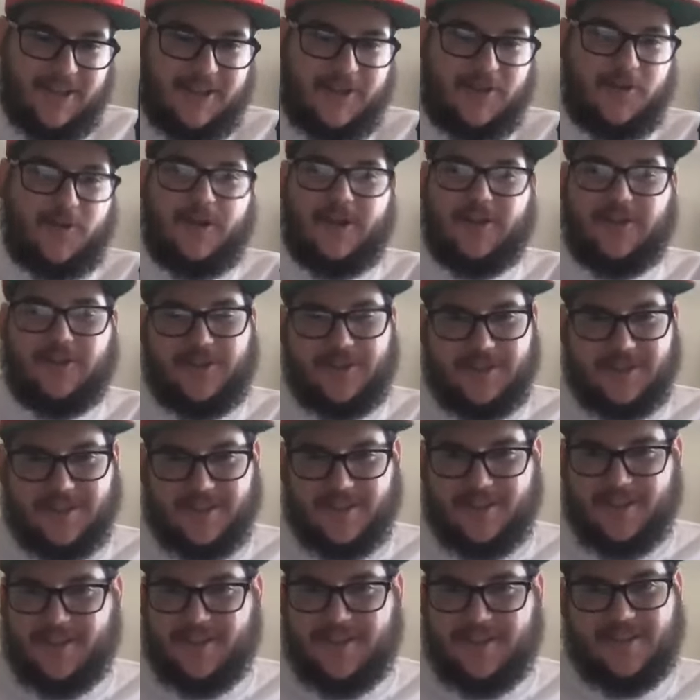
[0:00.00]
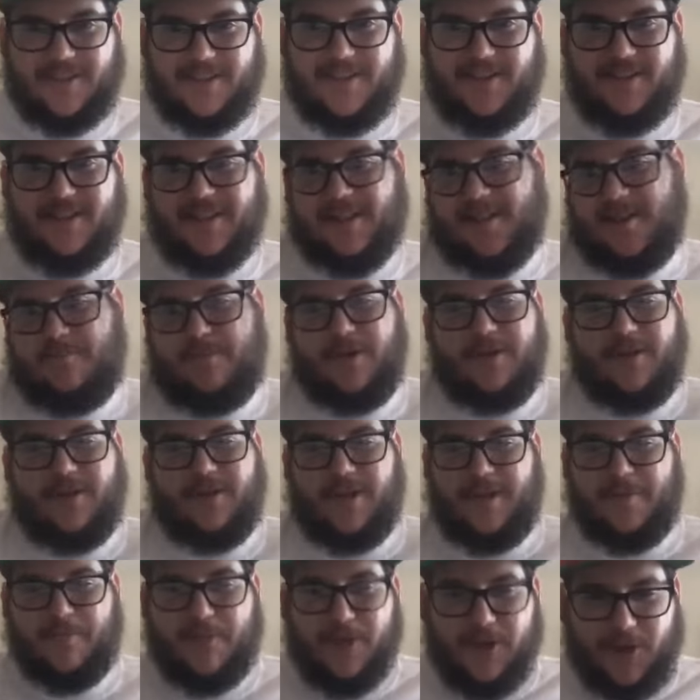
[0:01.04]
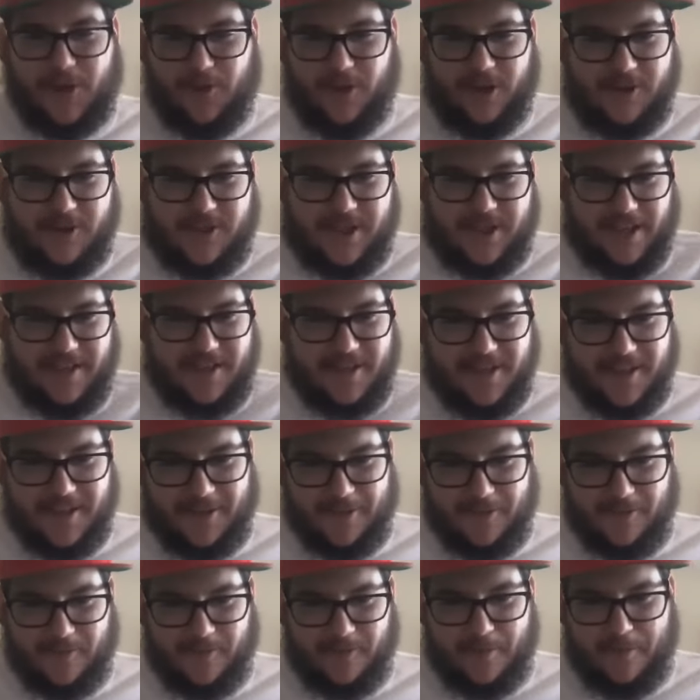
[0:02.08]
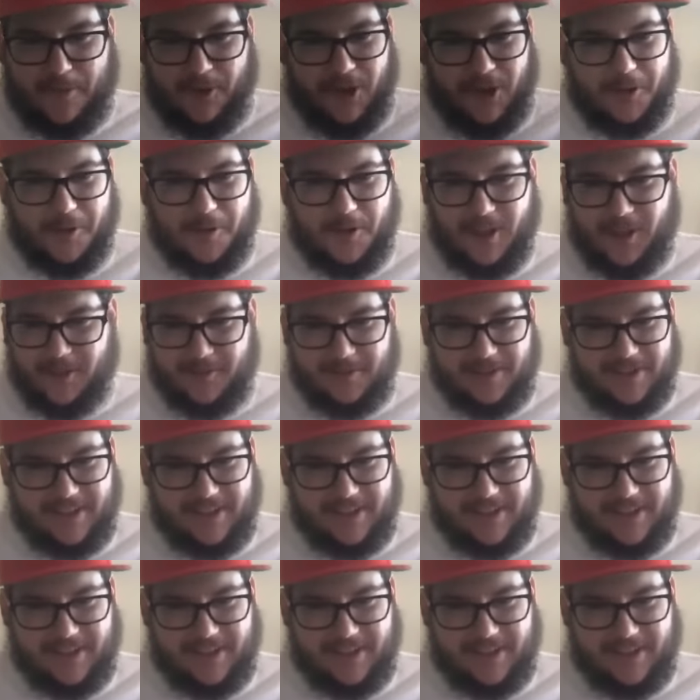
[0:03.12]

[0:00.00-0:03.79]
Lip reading: Grills. He put Grills on with Paul Wall.